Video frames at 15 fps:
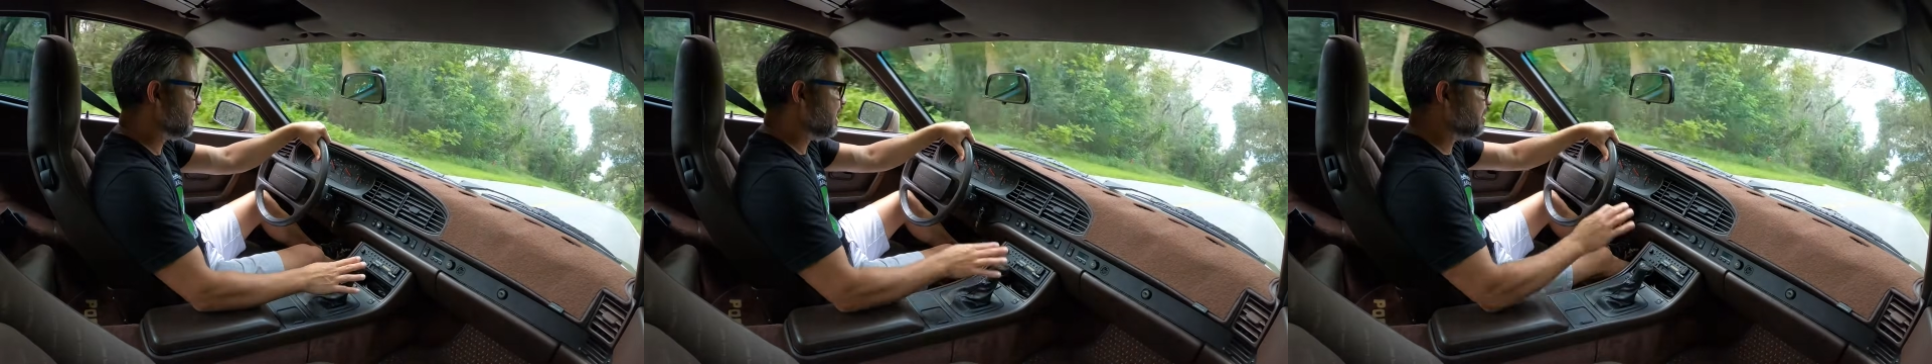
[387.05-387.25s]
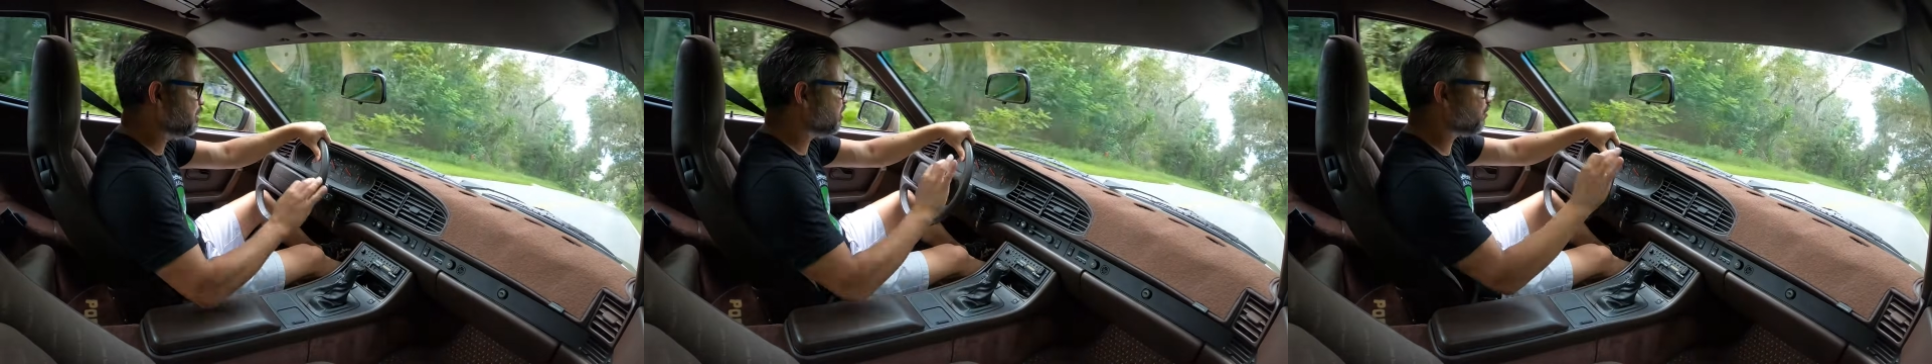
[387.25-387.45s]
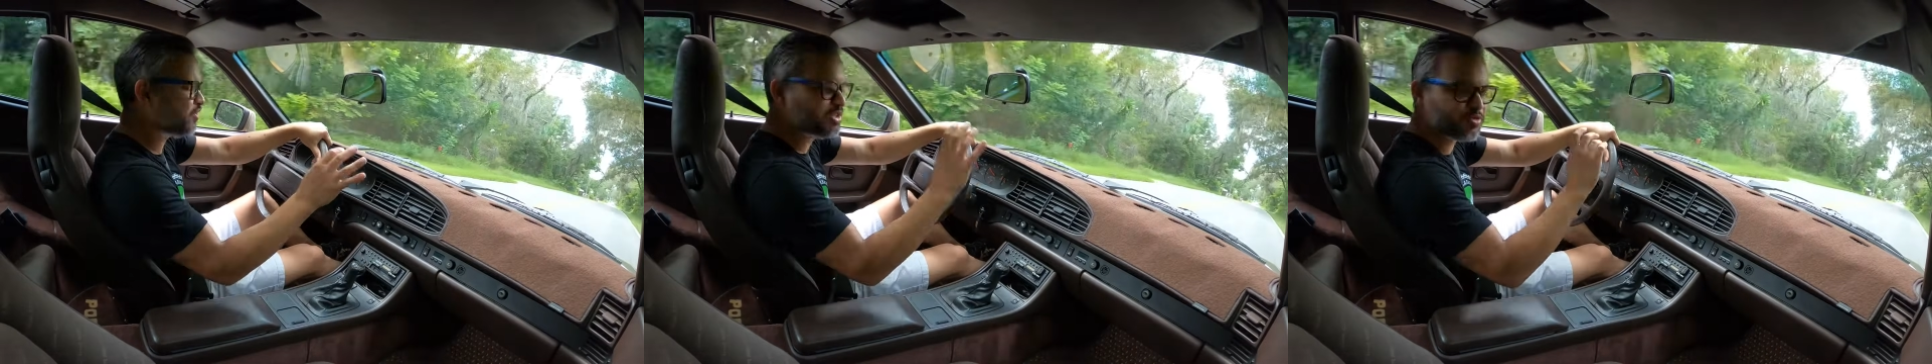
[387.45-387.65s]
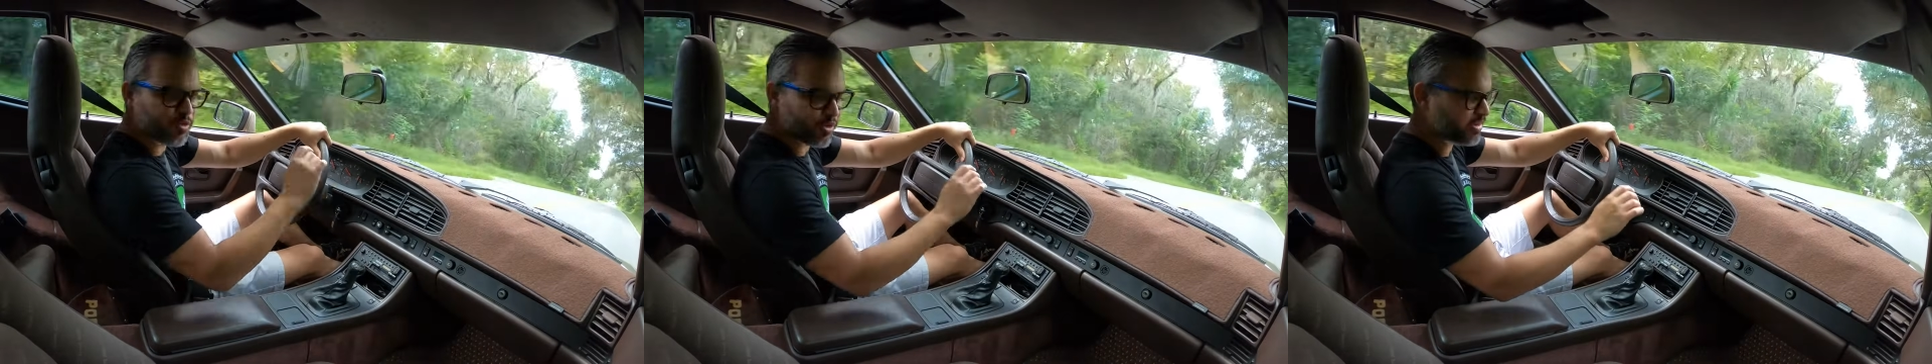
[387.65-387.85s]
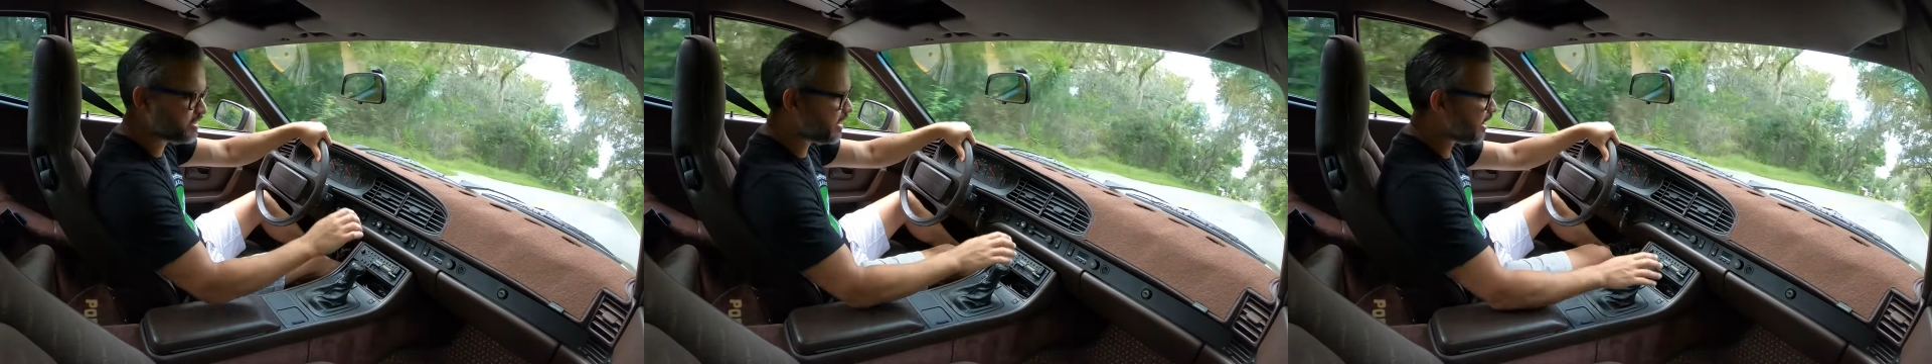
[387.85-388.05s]
even if it's
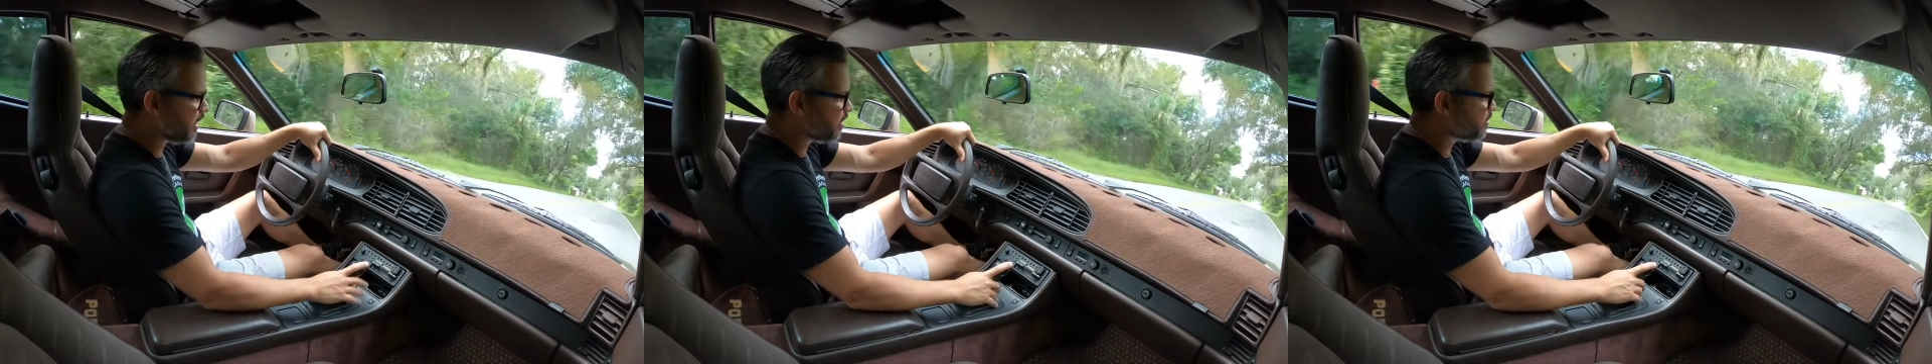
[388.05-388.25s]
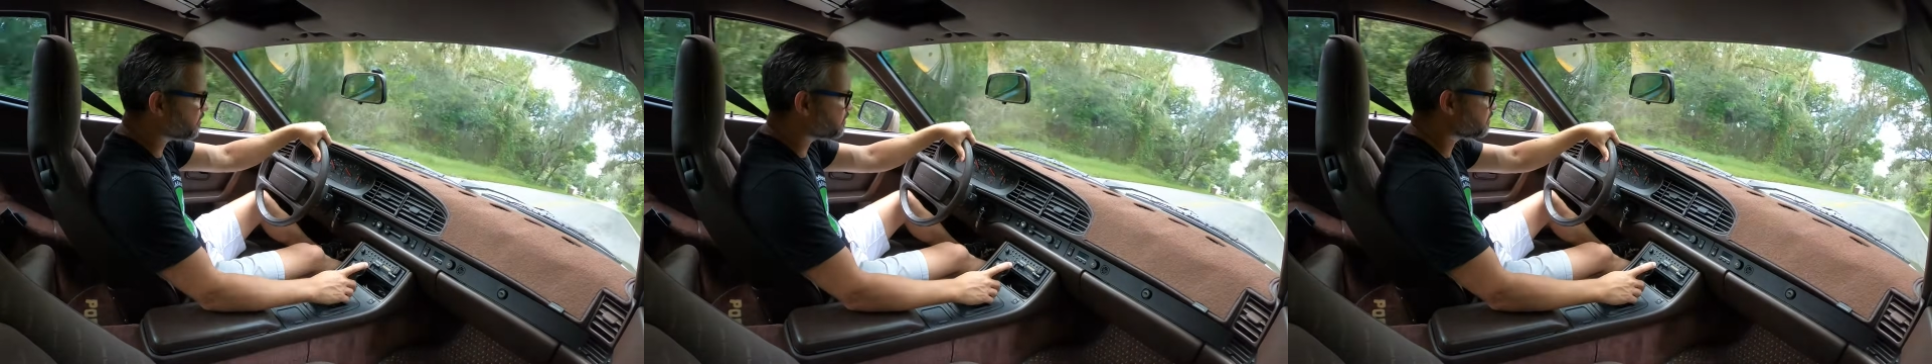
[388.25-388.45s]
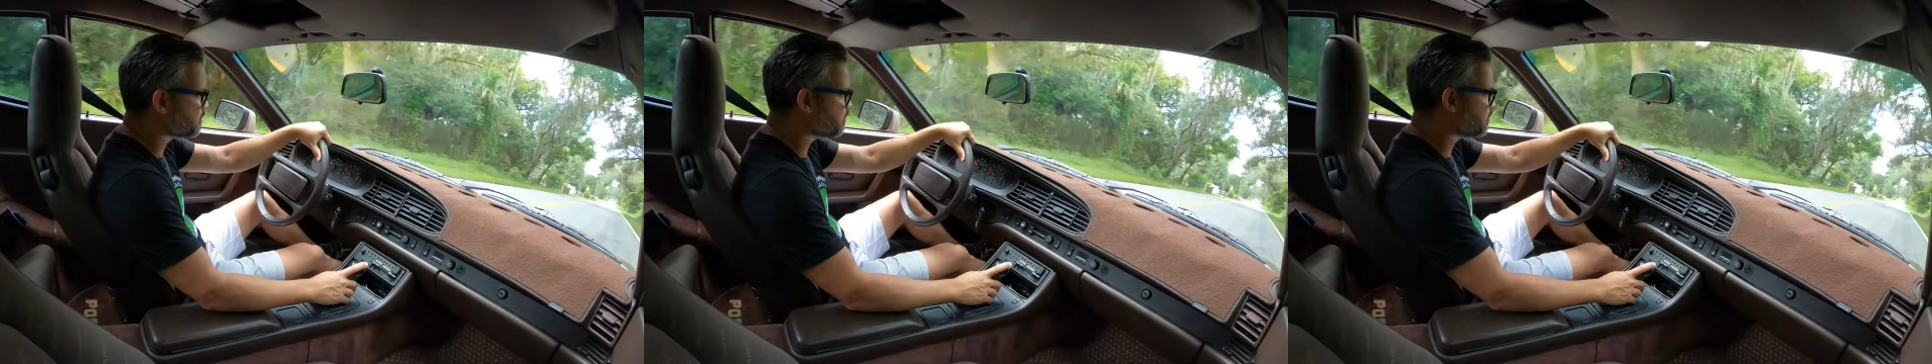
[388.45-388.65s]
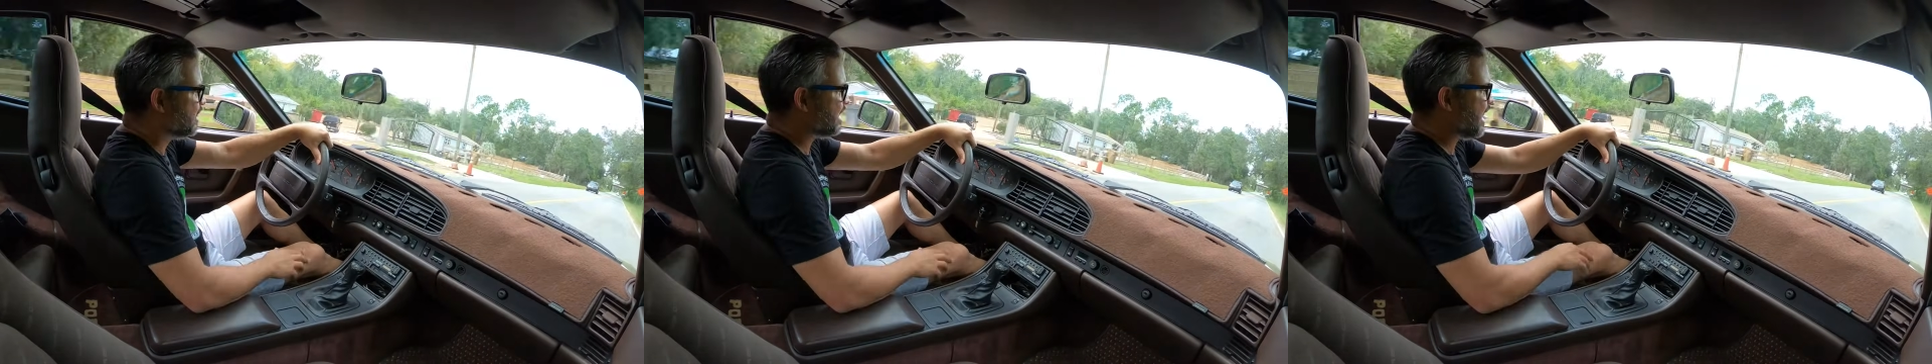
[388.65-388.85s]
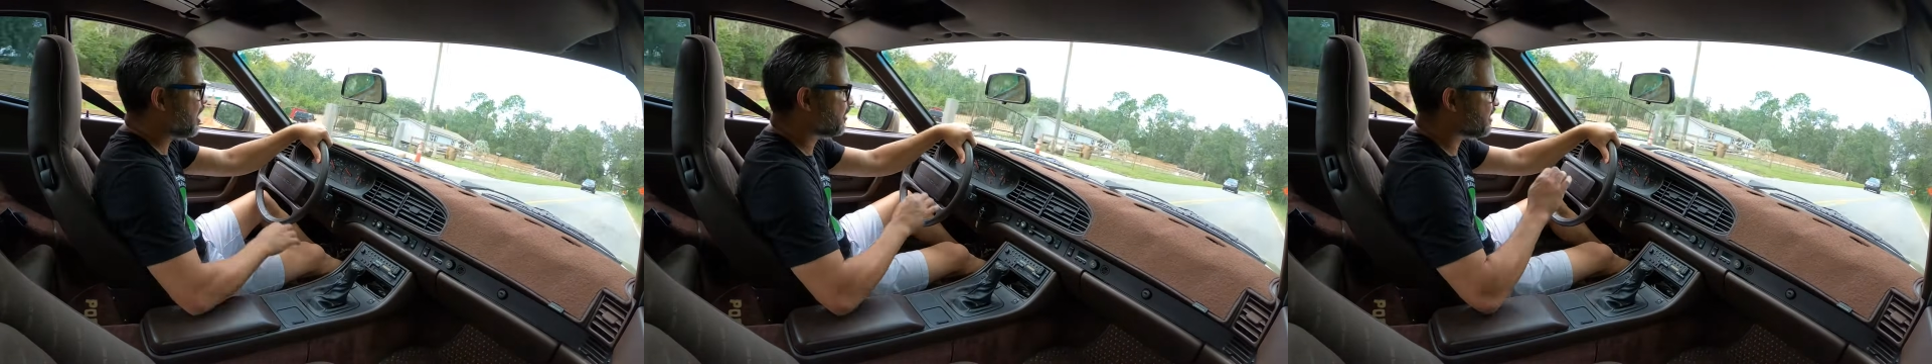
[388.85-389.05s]
for a day.
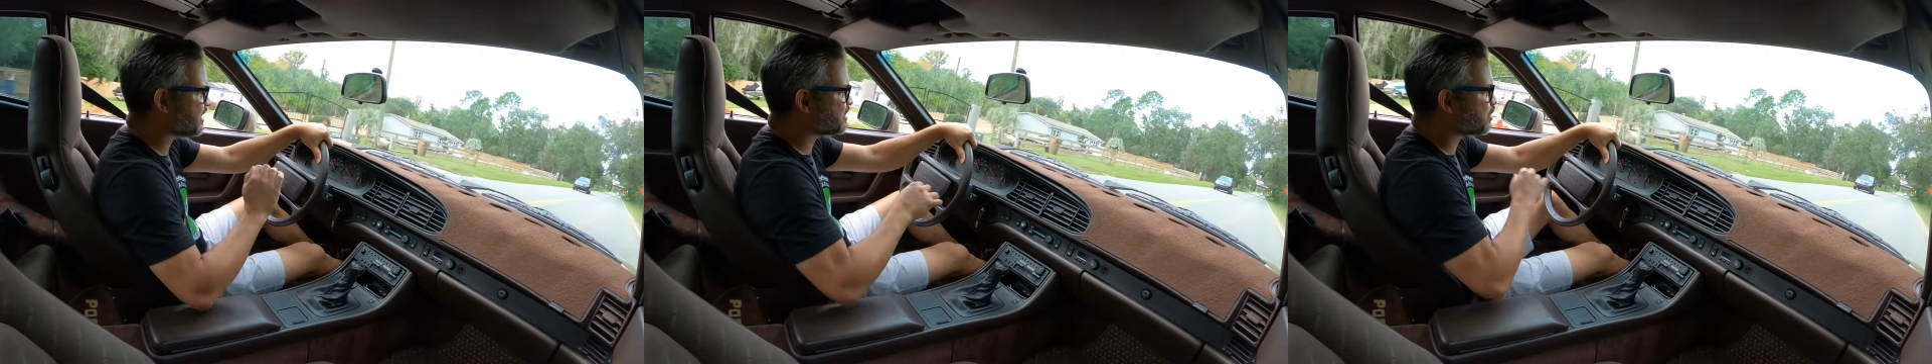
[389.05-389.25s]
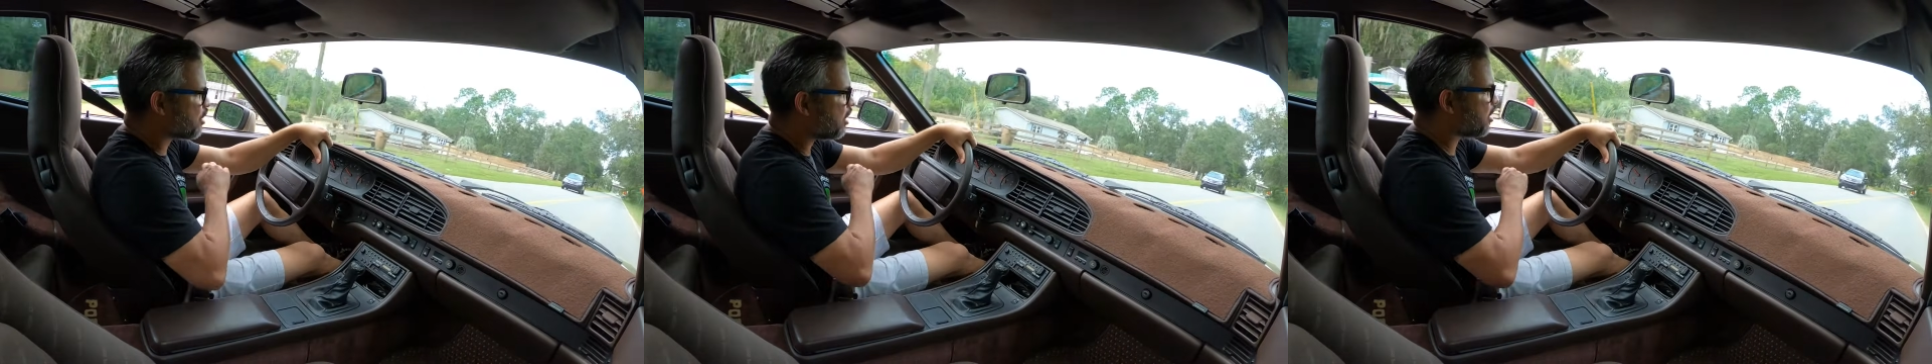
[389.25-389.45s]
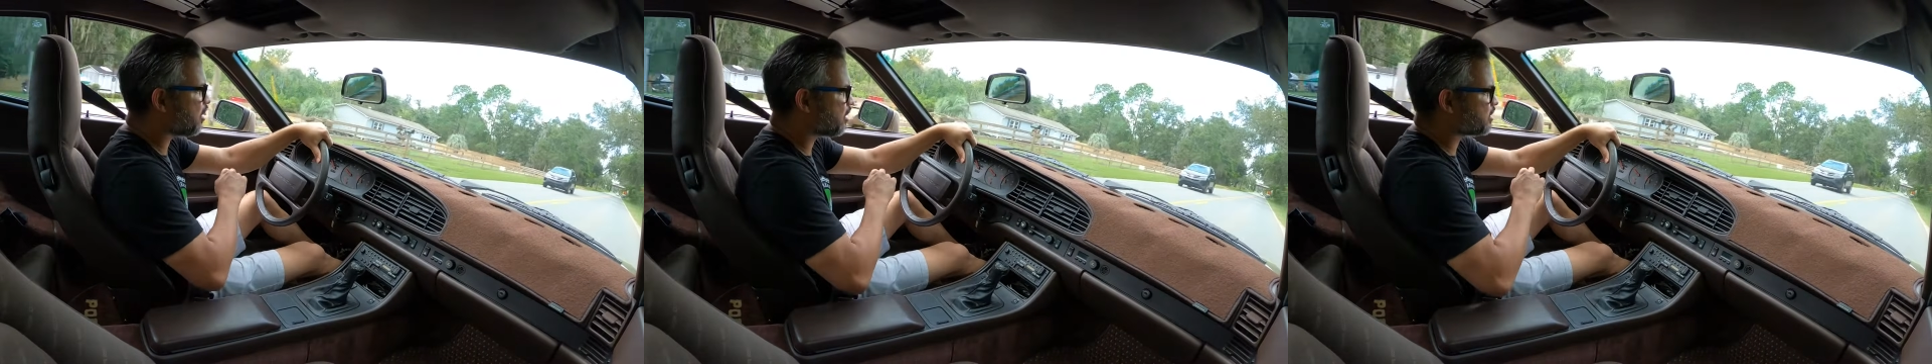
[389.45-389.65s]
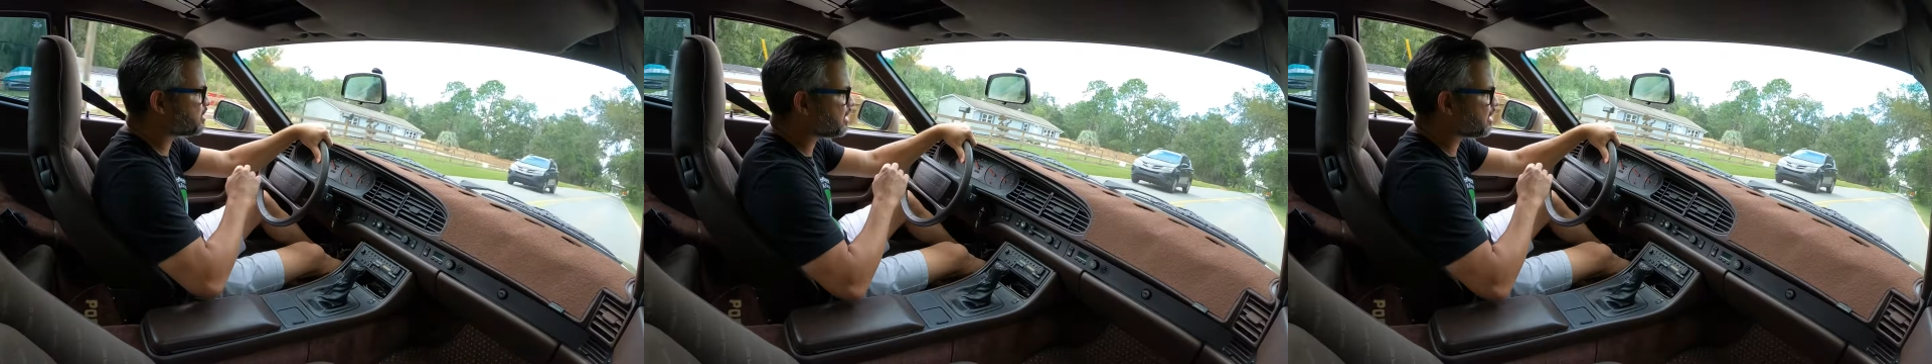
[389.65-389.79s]
Now these cars